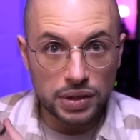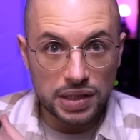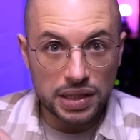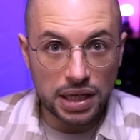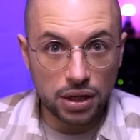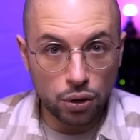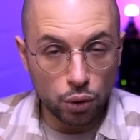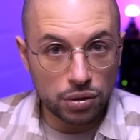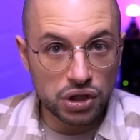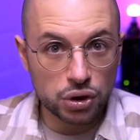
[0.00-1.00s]
singer,
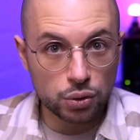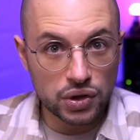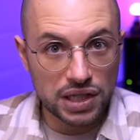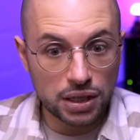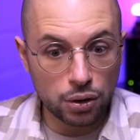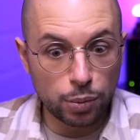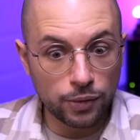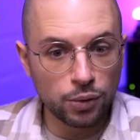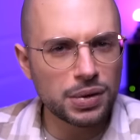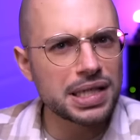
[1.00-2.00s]
original singer,
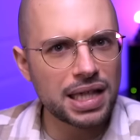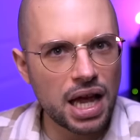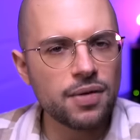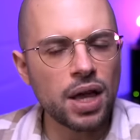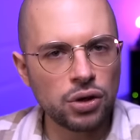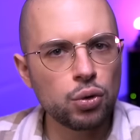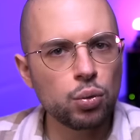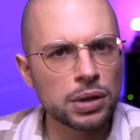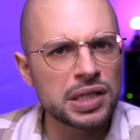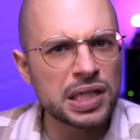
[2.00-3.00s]
perform this live, and you
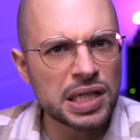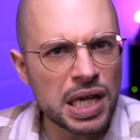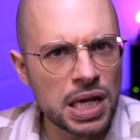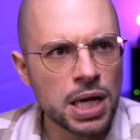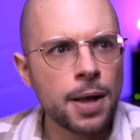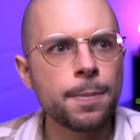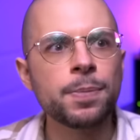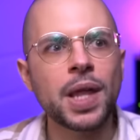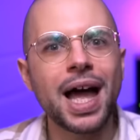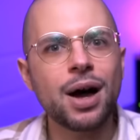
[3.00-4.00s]
will see
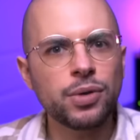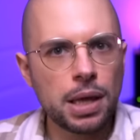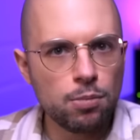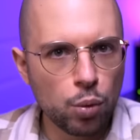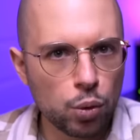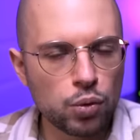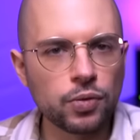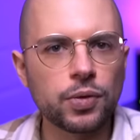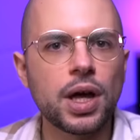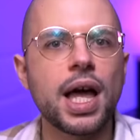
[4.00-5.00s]
how they
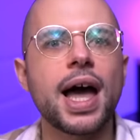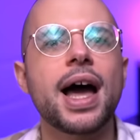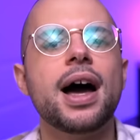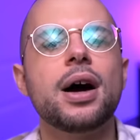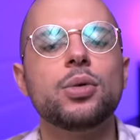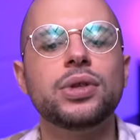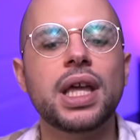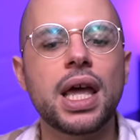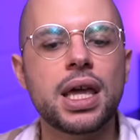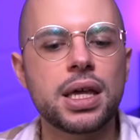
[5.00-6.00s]
move, how
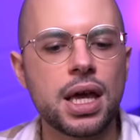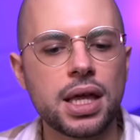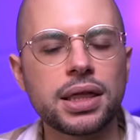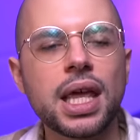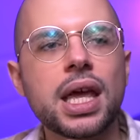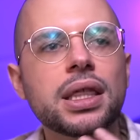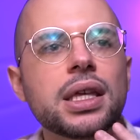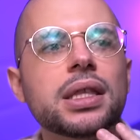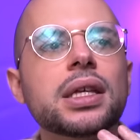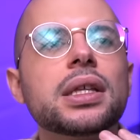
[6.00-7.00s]
their you